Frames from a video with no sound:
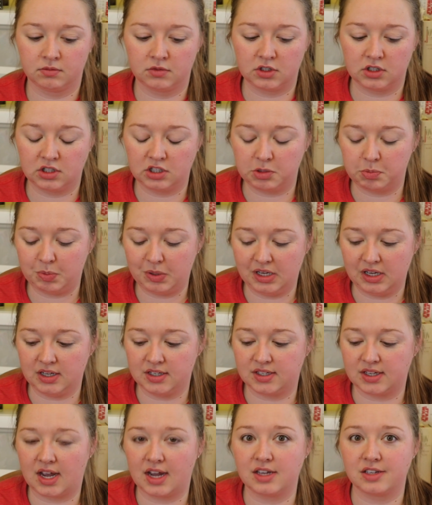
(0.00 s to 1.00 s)
Just a
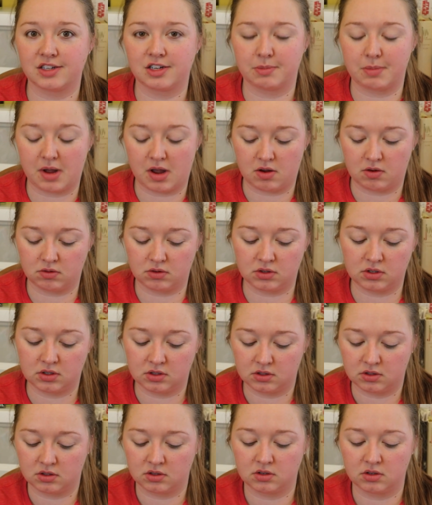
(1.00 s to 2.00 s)
pea-sized amount.
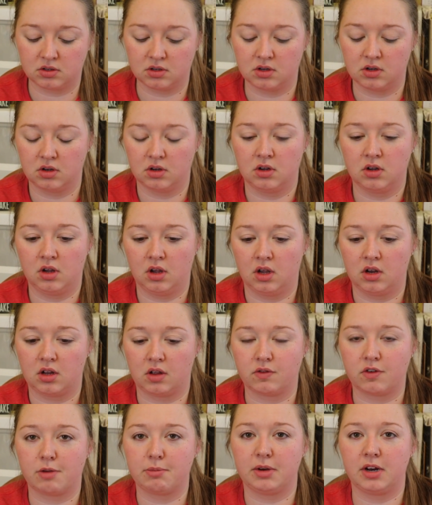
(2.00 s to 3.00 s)
And
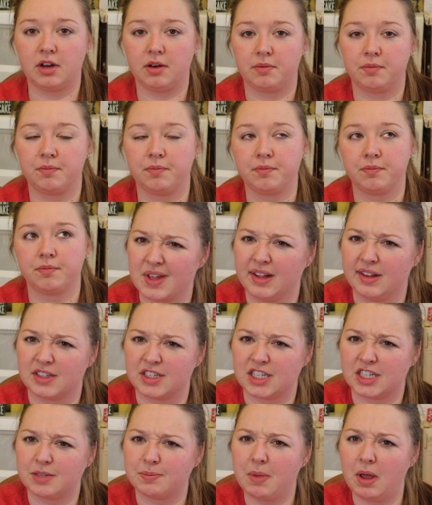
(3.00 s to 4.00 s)
I'll rub it in. It
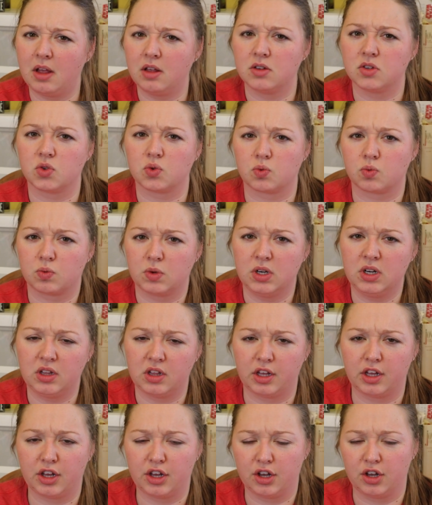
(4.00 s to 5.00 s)
smells
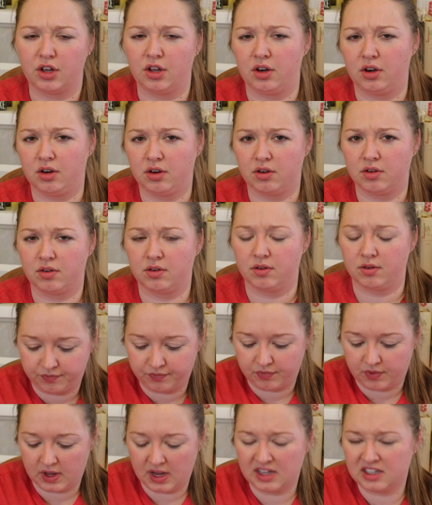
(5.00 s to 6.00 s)
really good.
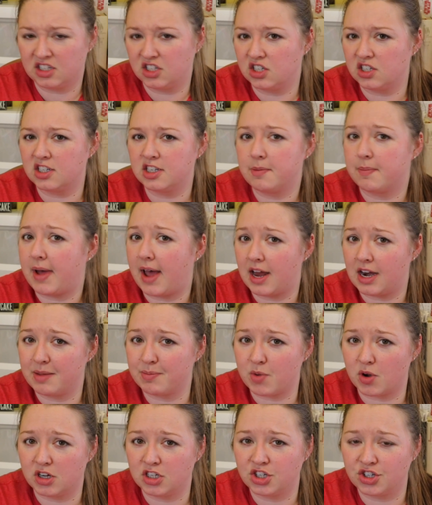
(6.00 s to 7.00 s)
It's just a body
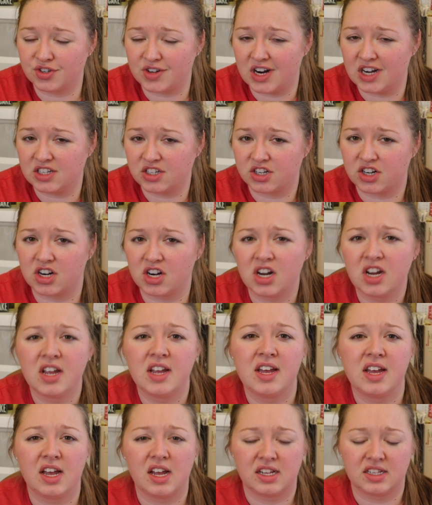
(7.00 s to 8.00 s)
moisturizer.
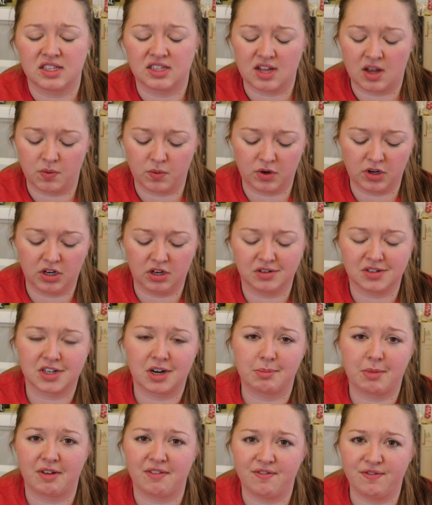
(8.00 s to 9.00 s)
I wouldn't use it
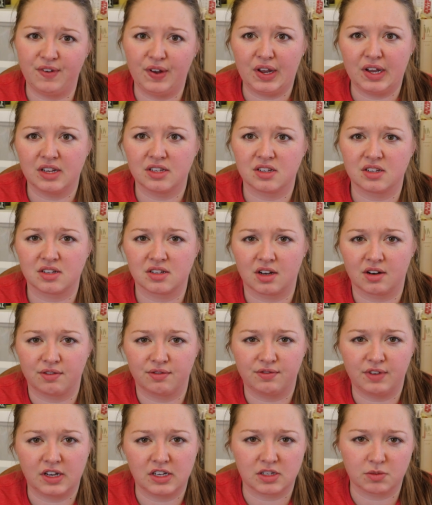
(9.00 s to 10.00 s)
on my face. It's not a
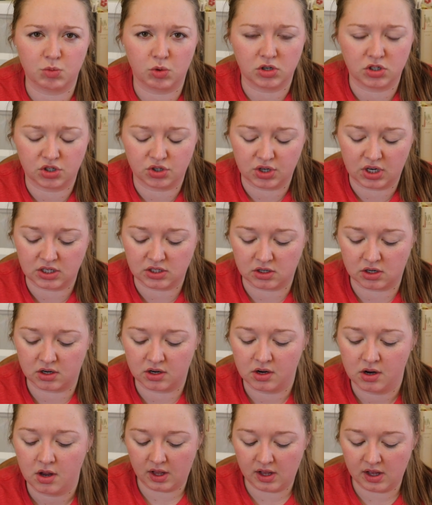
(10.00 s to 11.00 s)
face
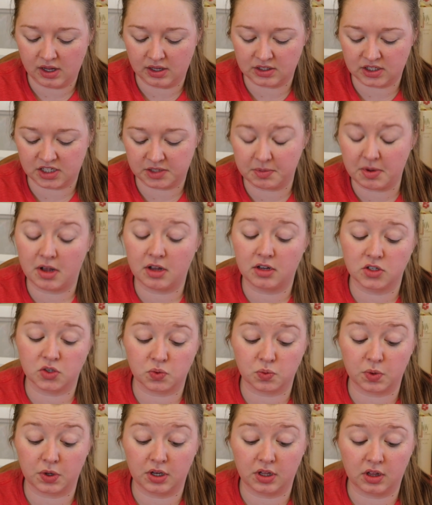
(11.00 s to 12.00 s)
moisturizer. It smells
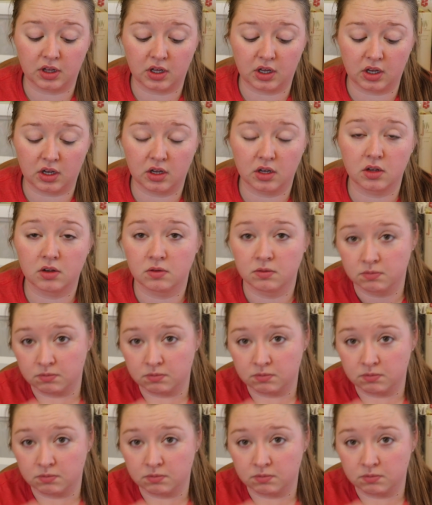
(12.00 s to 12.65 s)
really